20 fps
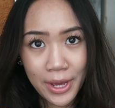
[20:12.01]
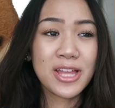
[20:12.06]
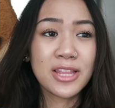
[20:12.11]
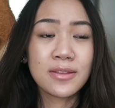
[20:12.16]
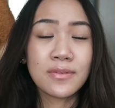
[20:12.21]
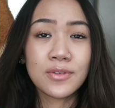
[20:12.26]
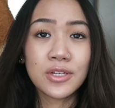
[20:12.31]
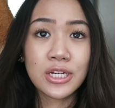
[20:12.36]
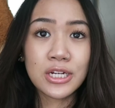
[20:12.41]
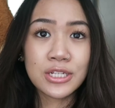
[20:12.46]
I
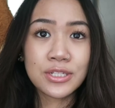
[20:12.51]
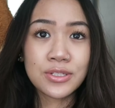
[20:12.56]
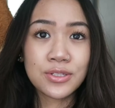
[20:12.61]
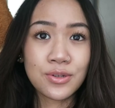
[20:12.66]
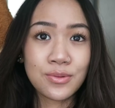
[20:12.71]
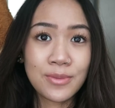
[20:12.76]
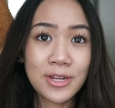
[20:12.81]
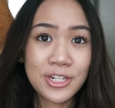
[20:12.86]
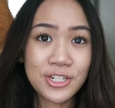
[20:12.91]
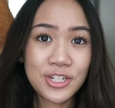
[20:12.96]
love you guys
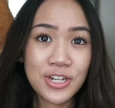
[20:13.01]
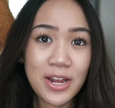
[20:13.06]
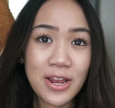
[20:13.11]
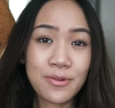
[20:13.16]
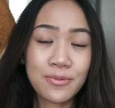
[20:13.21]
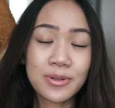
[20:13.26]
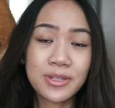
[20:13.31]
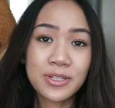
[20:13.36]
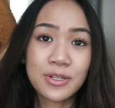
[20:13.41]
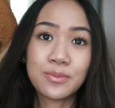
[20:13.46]
so much.
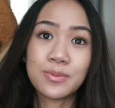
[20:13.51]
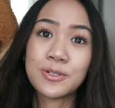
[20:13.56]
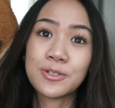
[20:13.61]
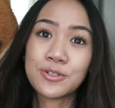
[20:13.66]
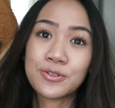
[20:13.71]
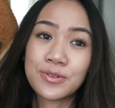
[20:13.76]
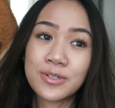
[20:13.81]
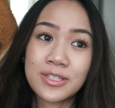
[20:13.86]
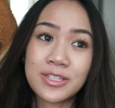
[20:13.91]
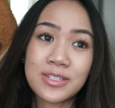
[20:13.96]
I really hope you
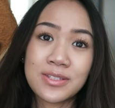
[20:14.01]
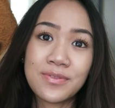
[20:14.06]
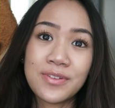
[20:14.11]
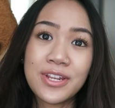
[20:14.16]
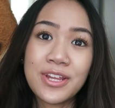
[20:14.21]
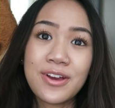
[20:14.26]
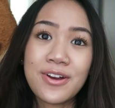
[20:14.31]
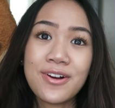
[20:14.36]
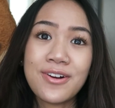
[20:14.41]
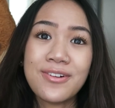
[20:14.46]
enjoyed this
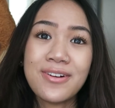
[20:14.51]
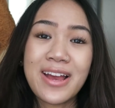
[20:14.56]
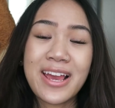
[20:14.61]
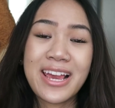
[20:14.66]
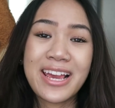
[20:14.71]
video,